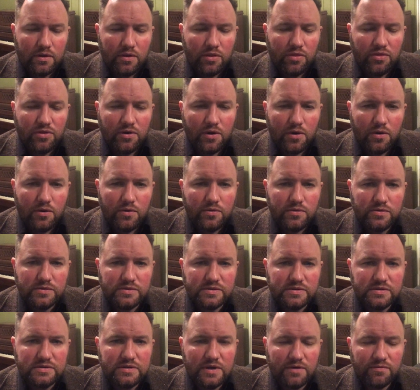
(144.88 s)

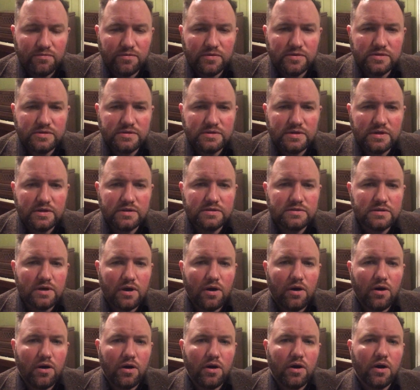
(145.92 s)
those differences
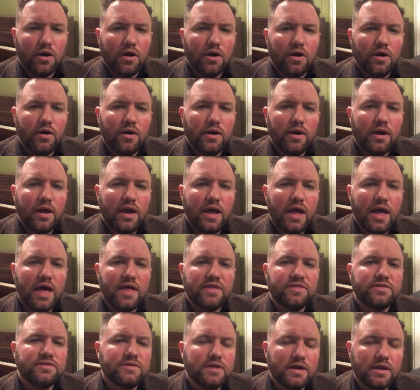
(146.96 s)
are
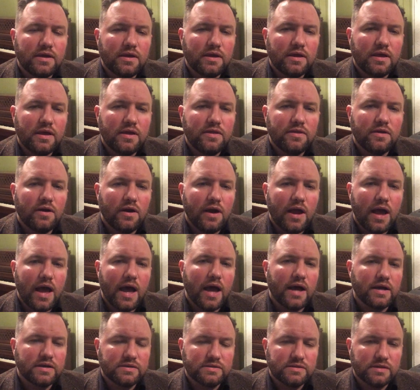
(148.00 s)
ethnic in their
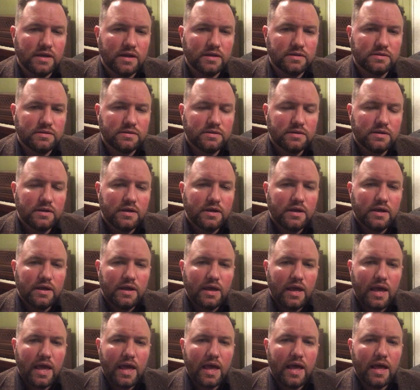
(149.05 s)
accent.
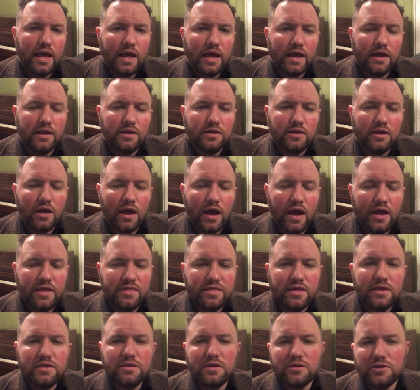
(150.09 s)
And I
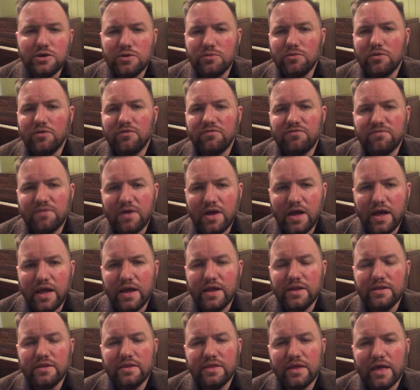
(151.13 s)
think that you will
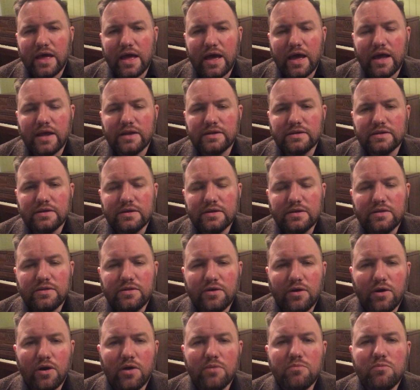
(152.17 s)
find that
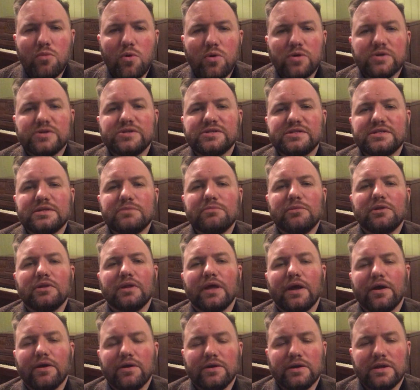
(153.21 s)
there are more
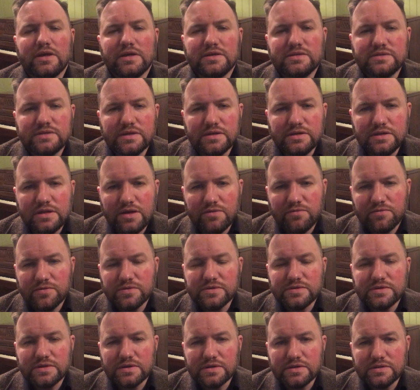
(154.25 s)
similarities than
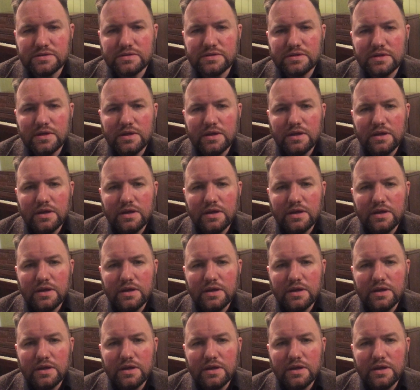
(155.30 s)
differences